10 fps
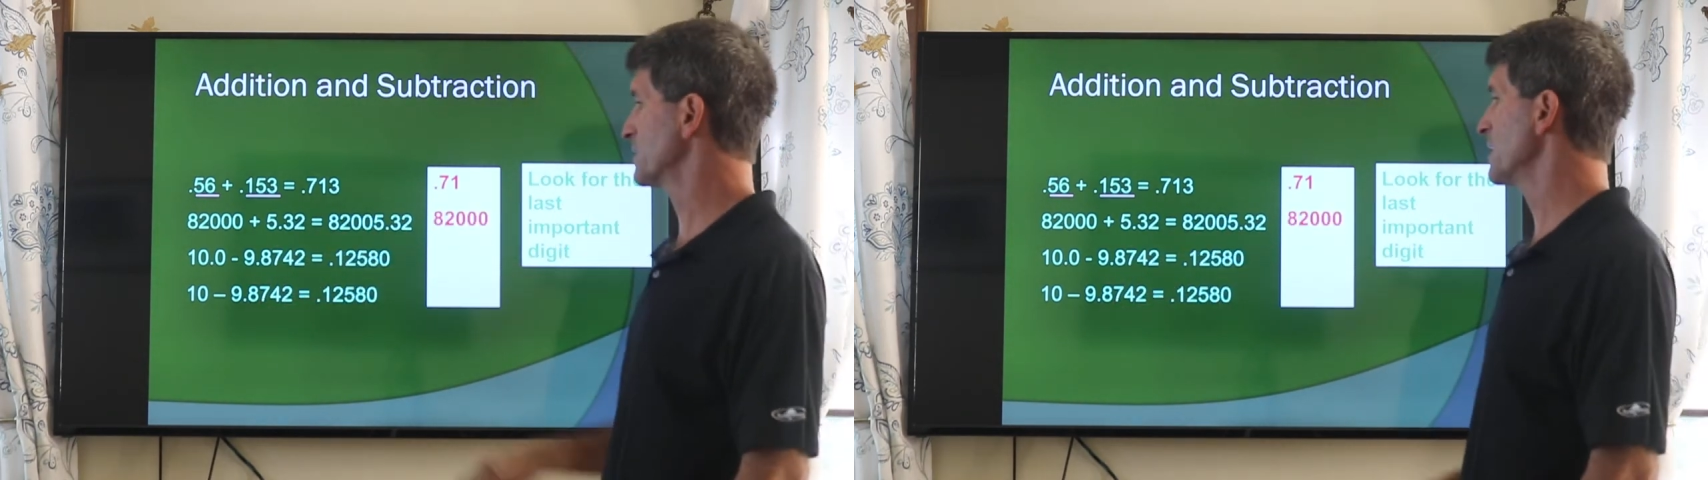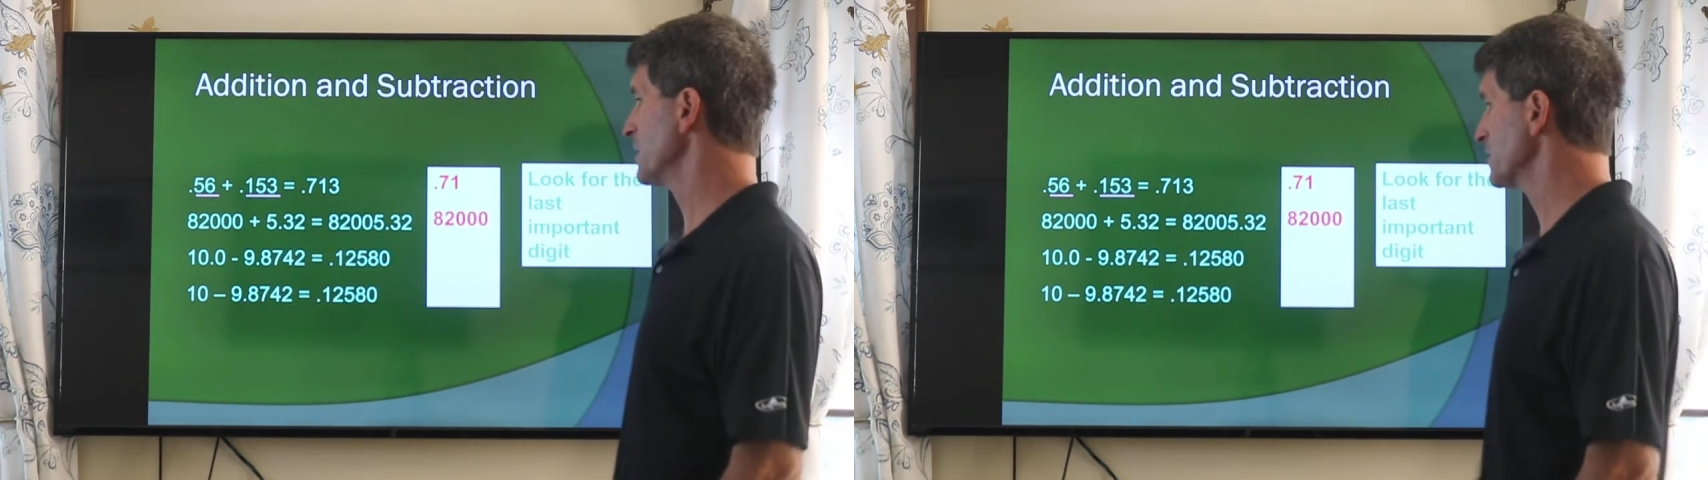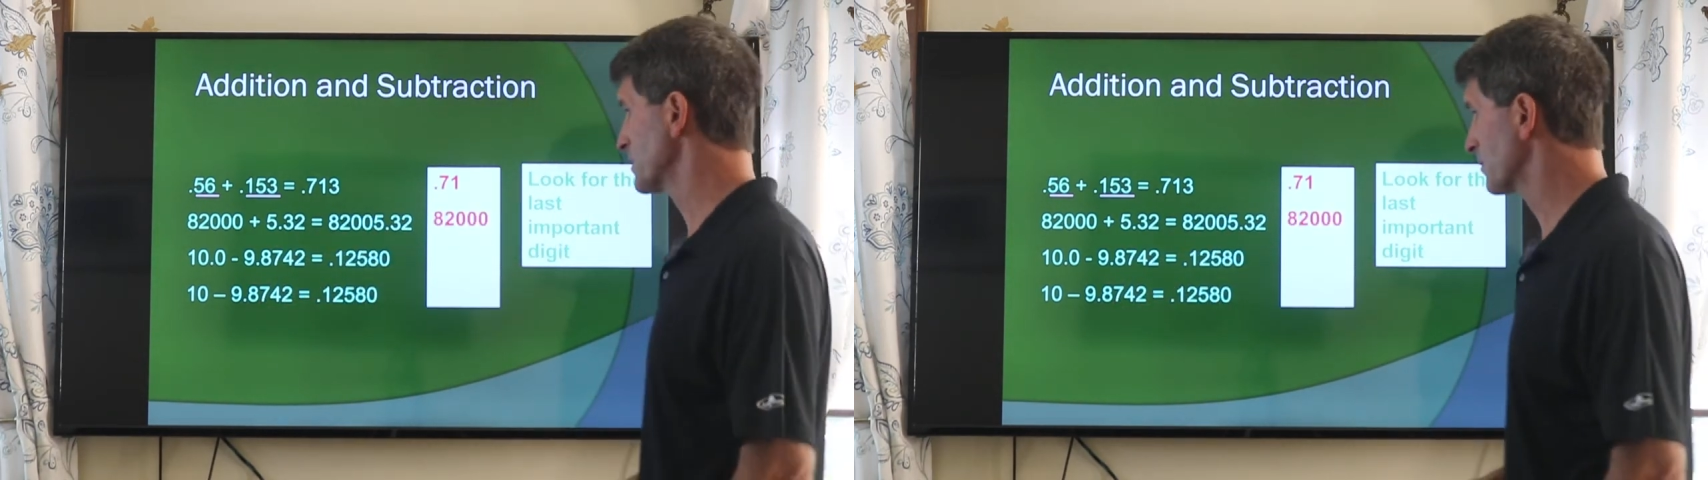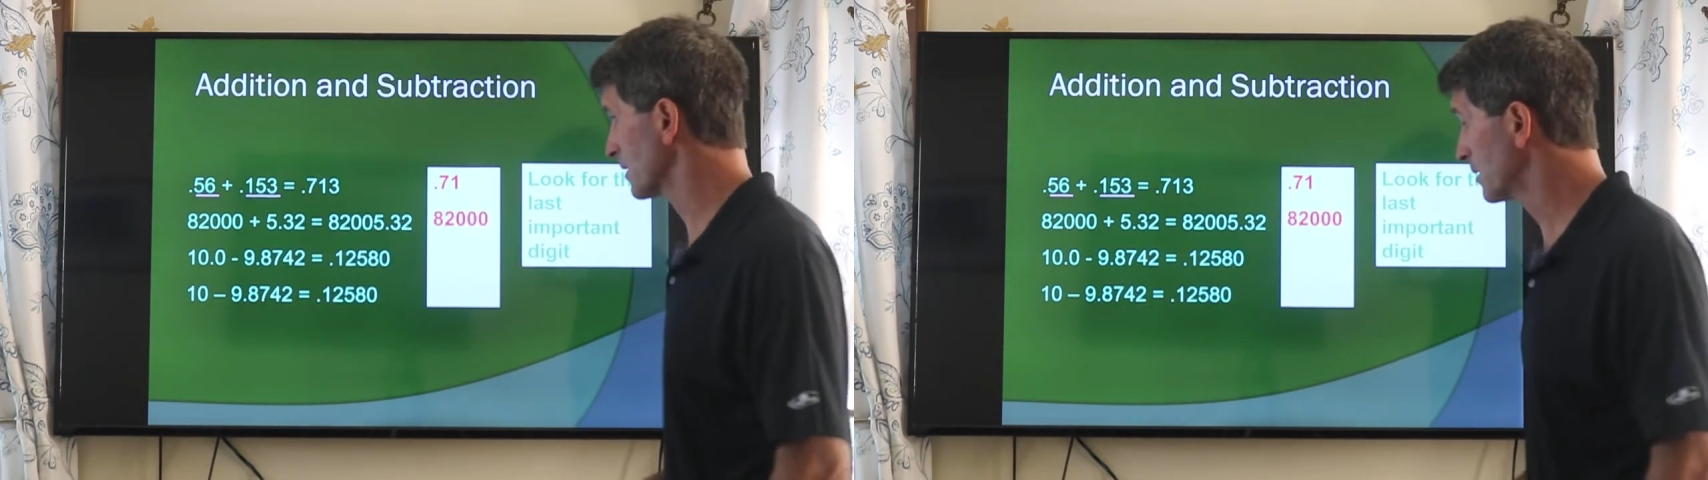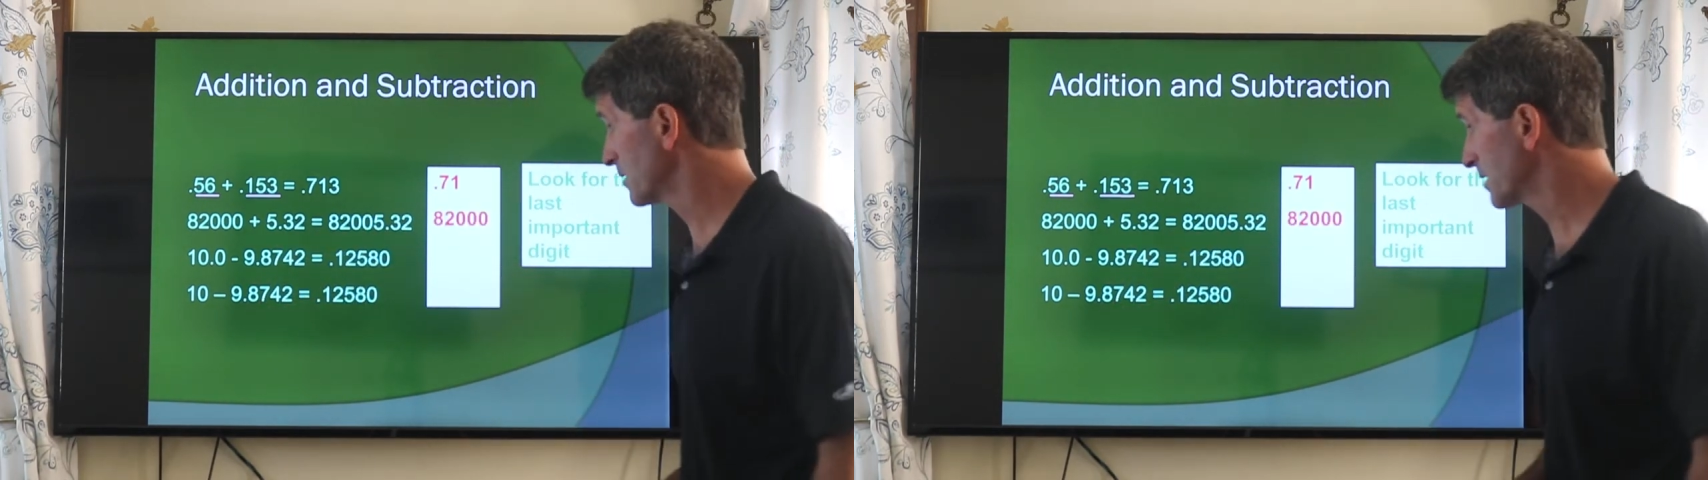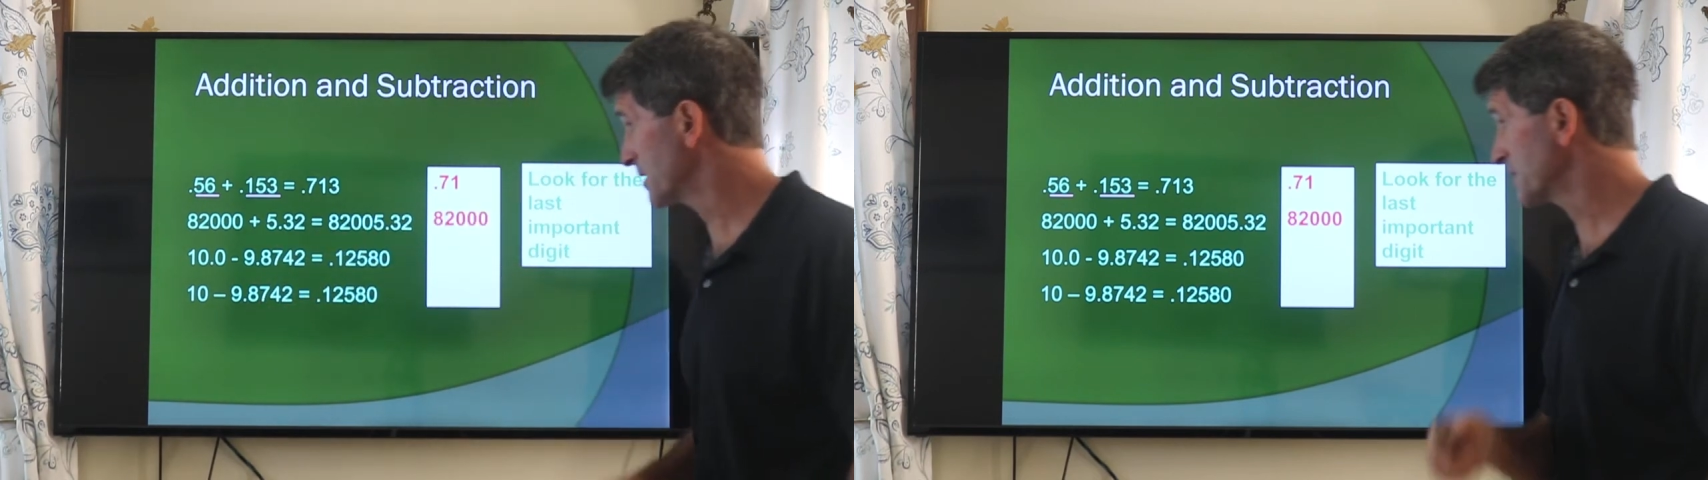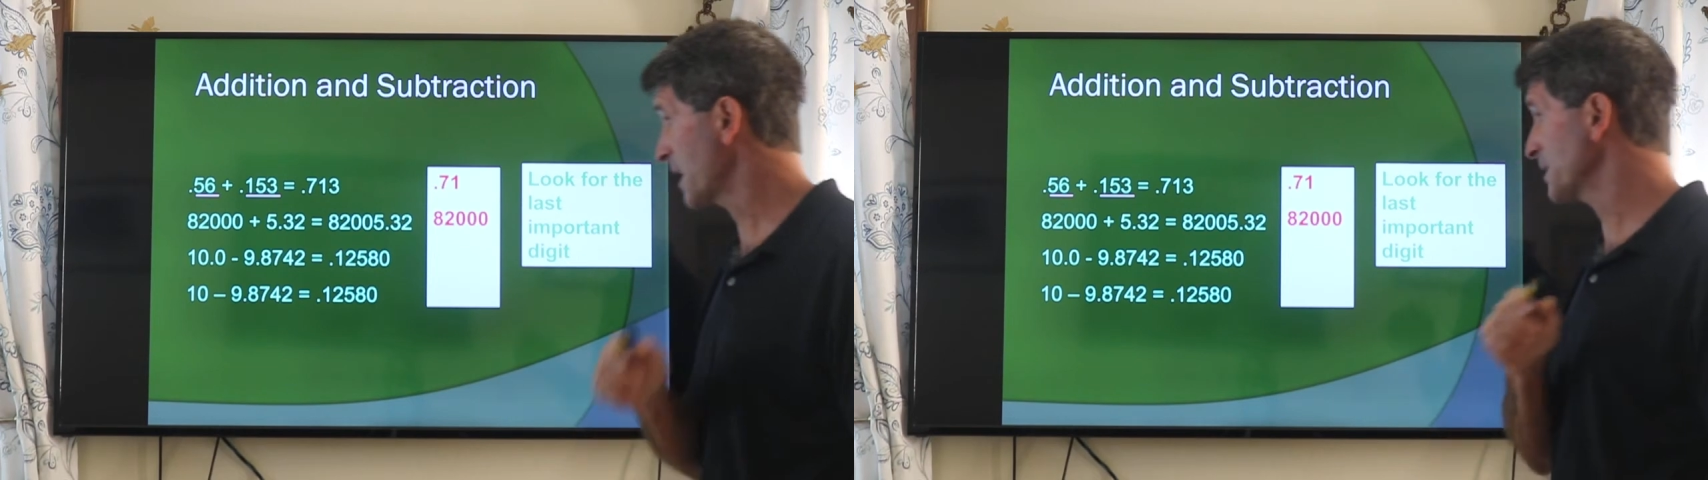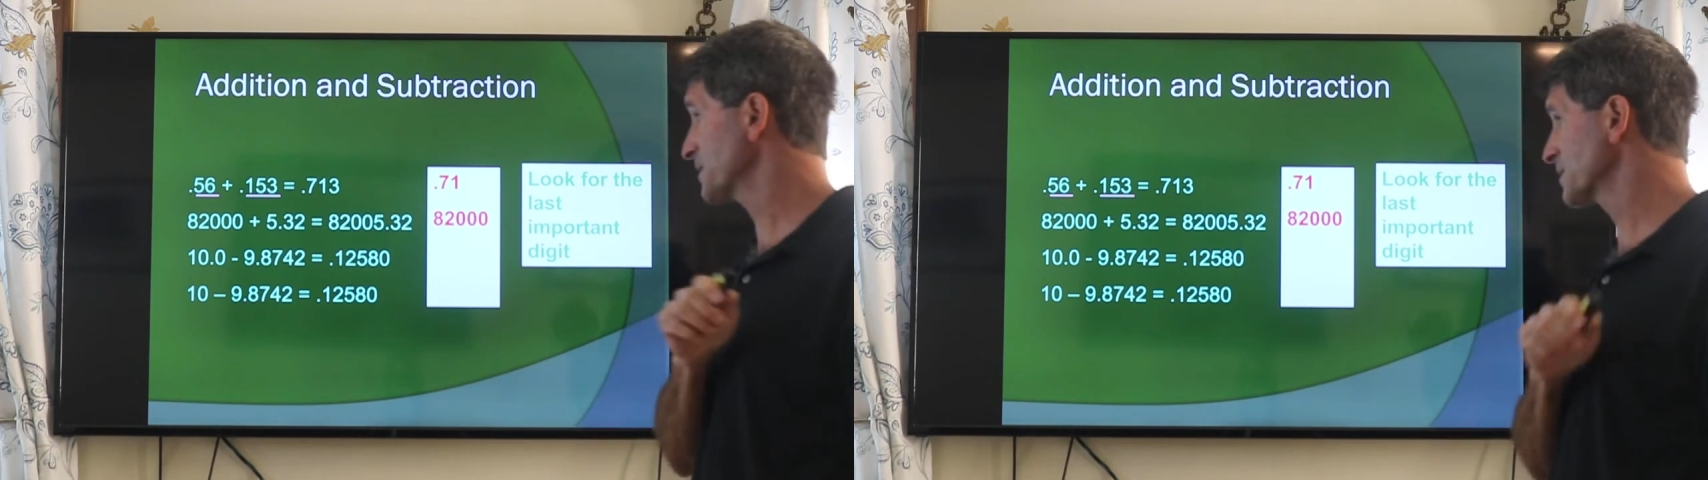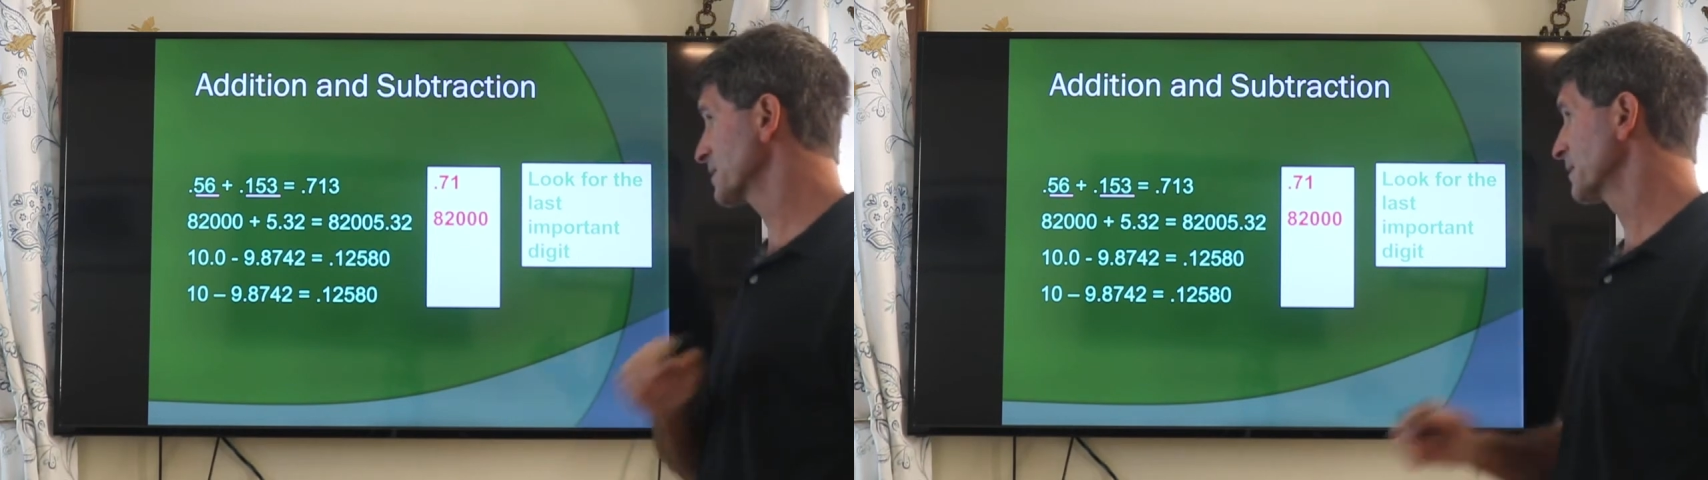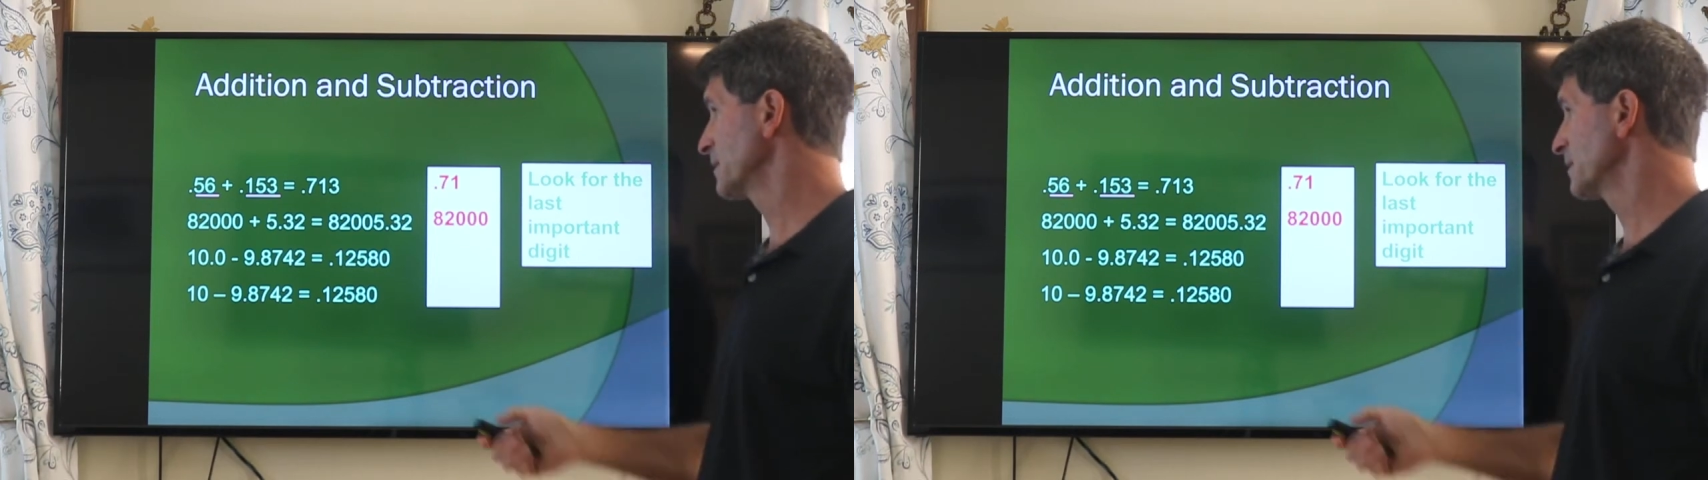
this, we're good to the tenths.